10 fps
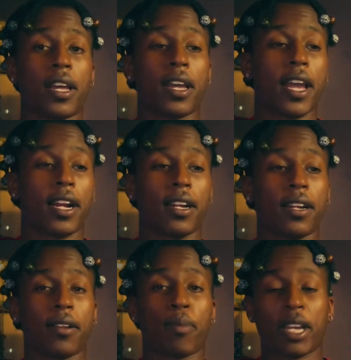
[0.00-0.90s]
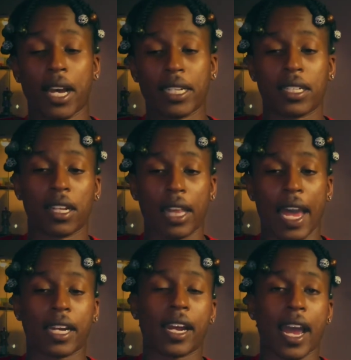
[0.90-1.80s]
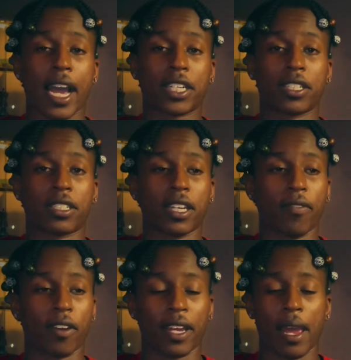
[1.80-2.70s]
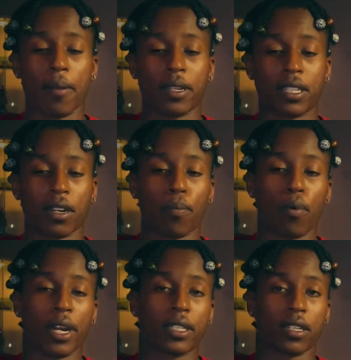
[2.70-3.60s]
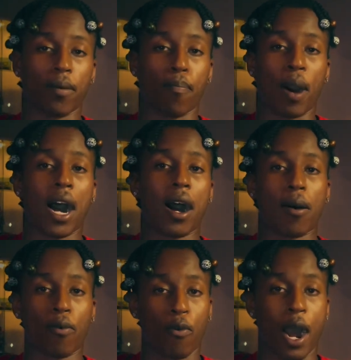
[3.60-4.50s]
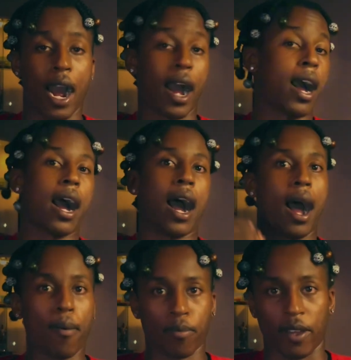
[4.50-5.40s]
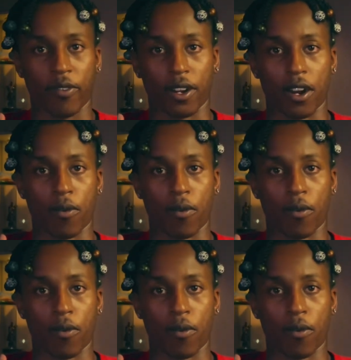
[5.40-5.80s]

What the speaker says: And because of the lack of the action to even get to the point to the bomb, why I'm even there